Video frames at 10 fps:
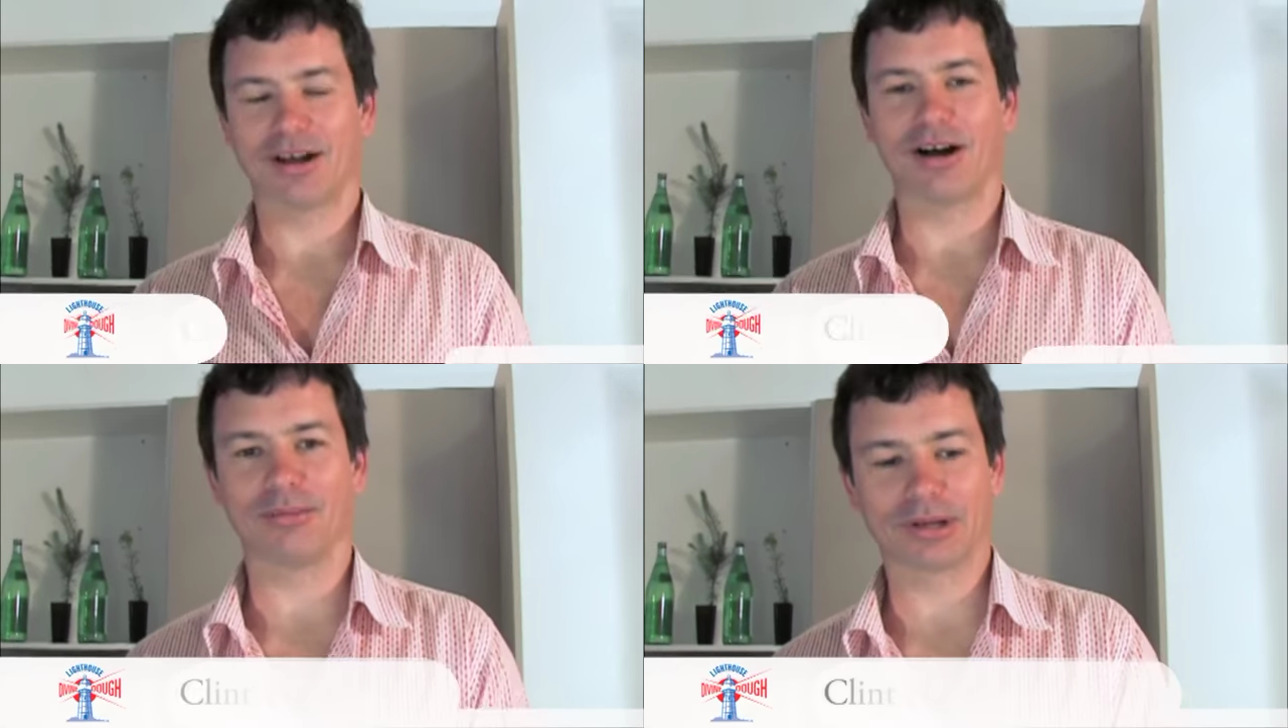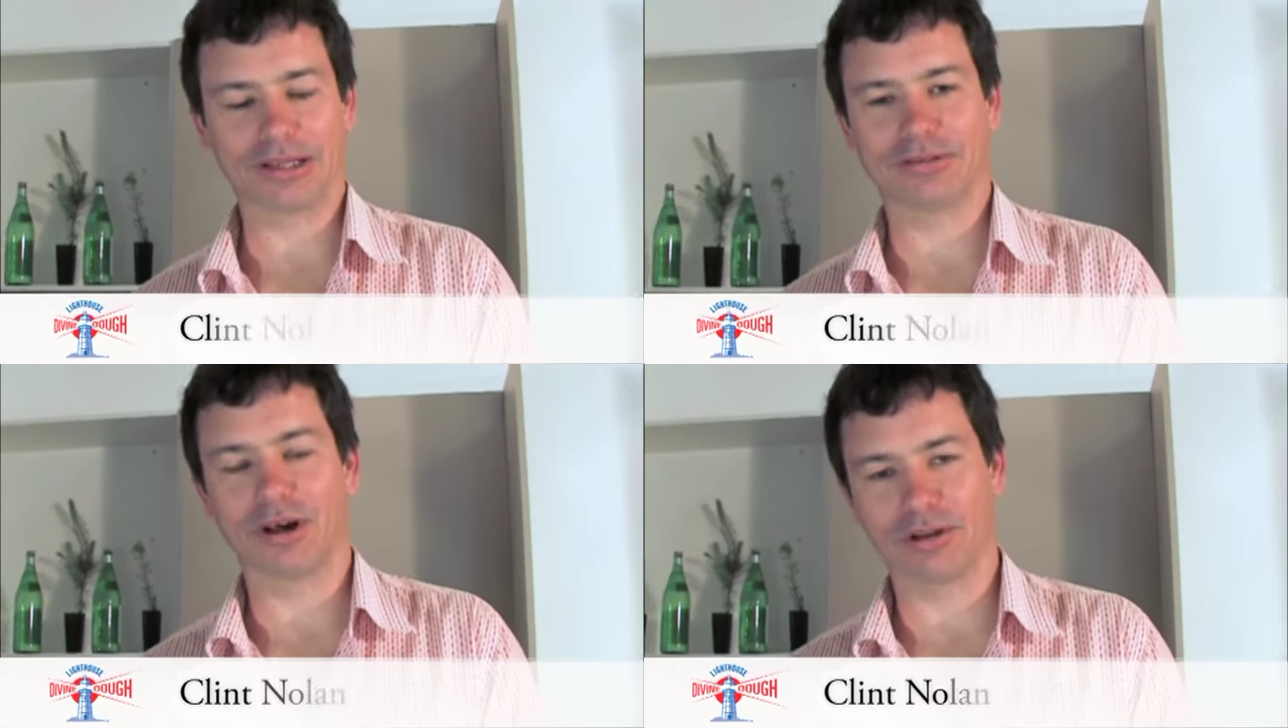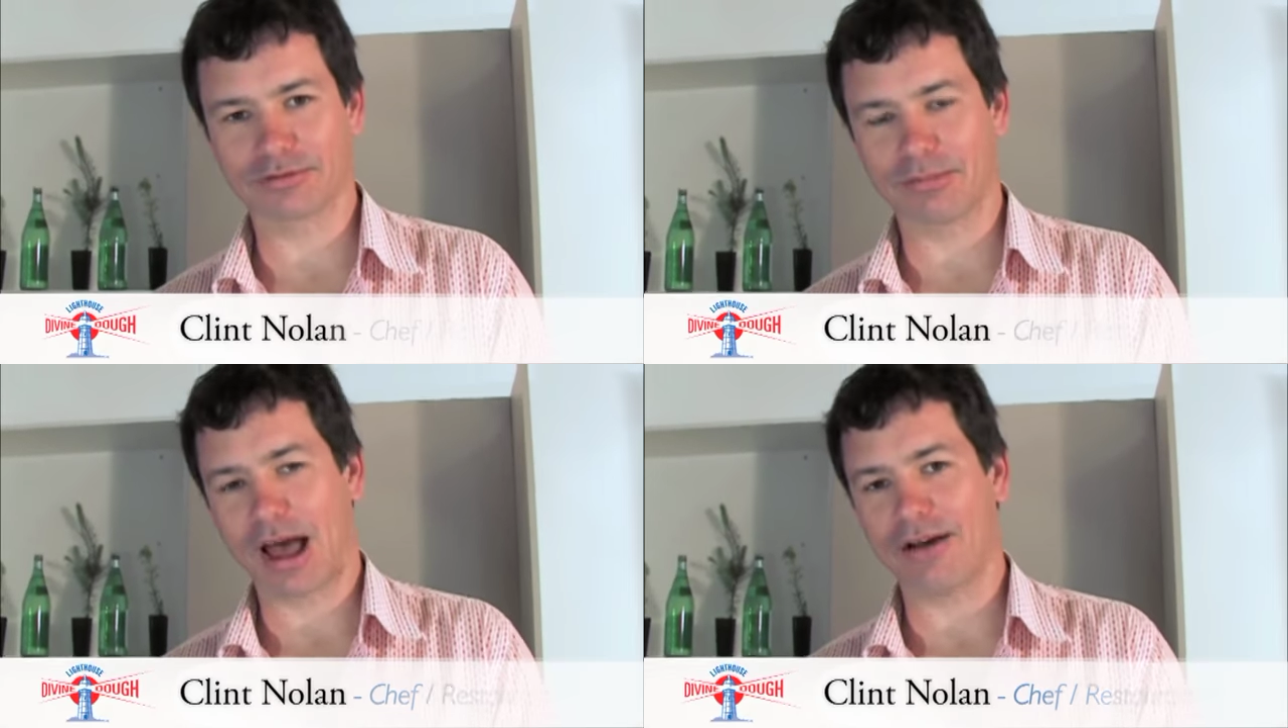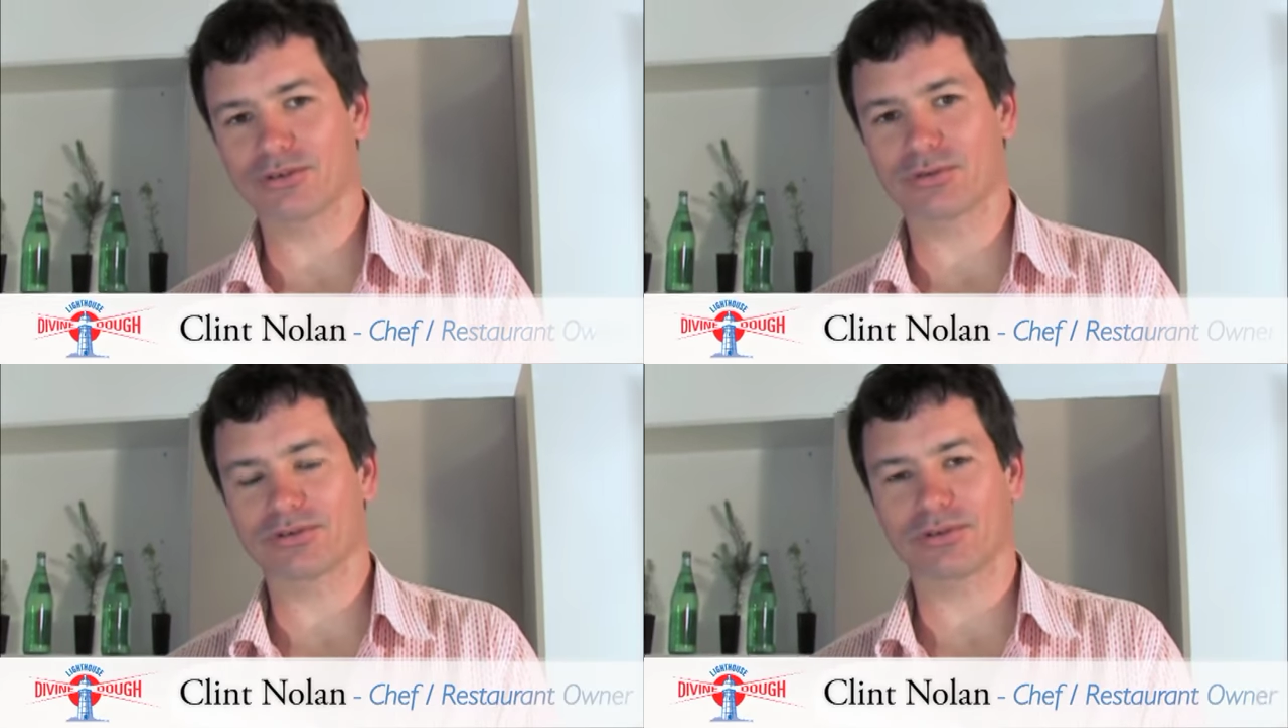Hi, I'm Clint Nolan from the
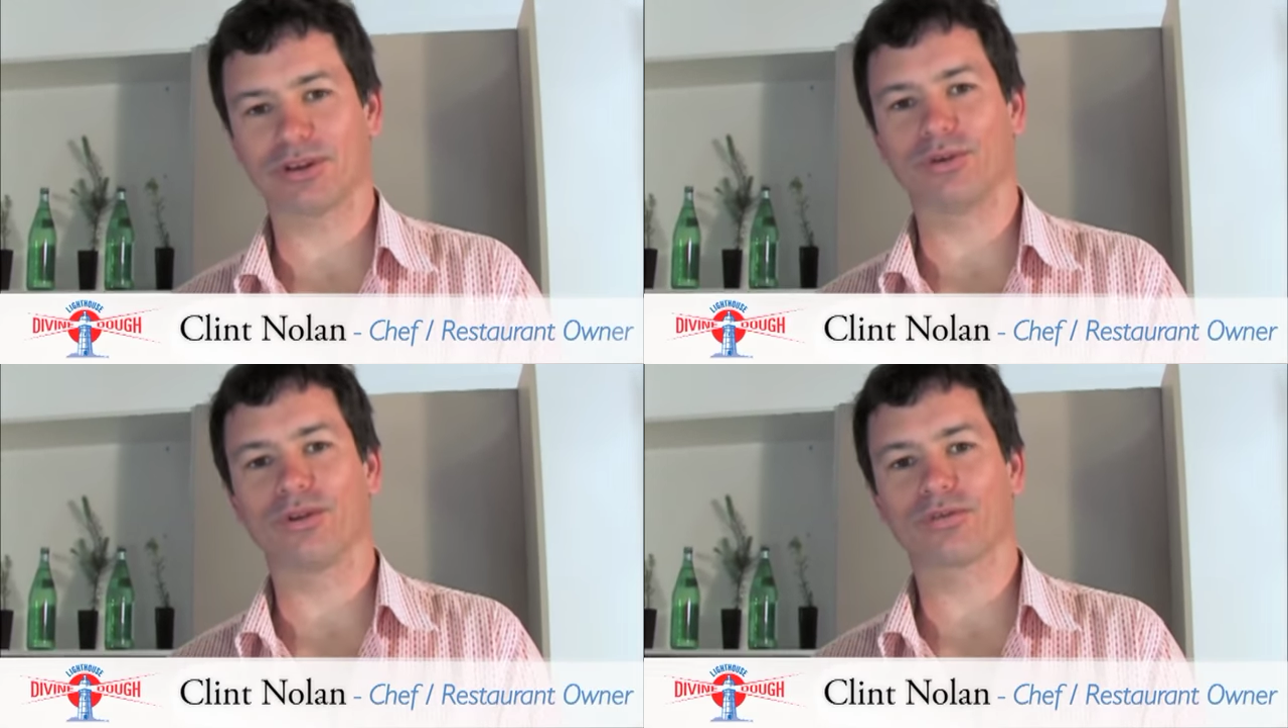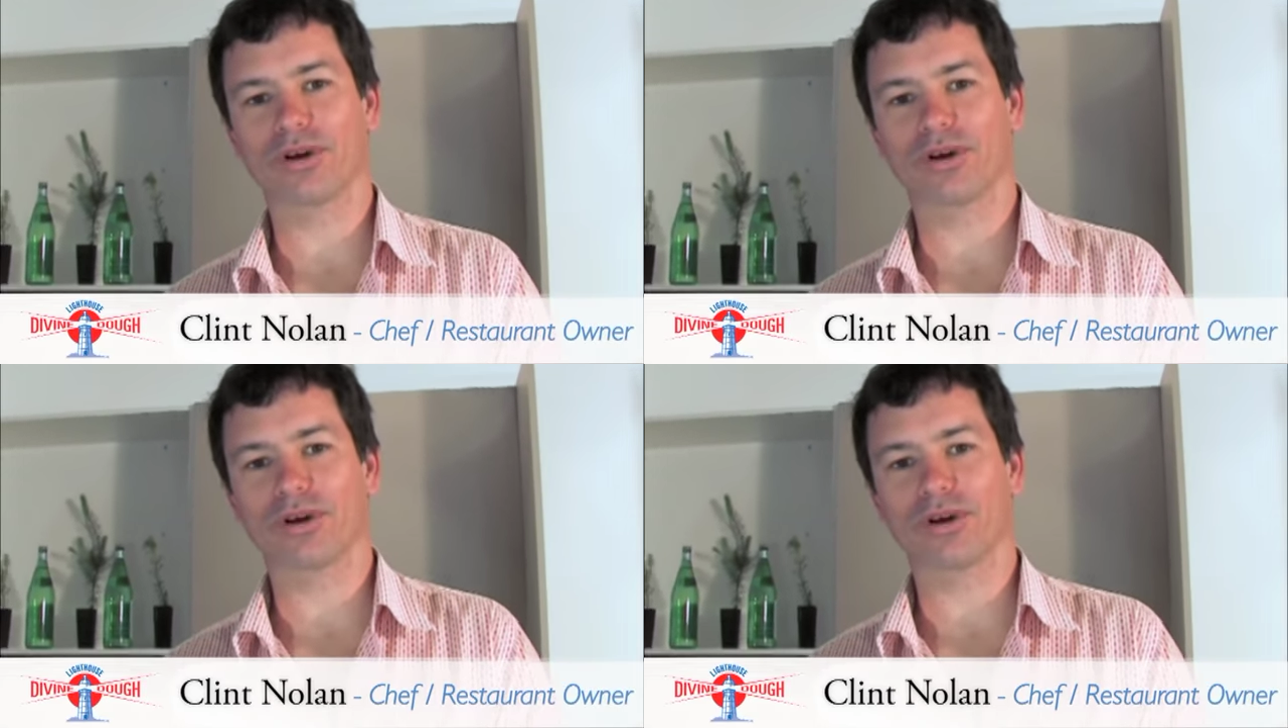Harvest Restaurant in North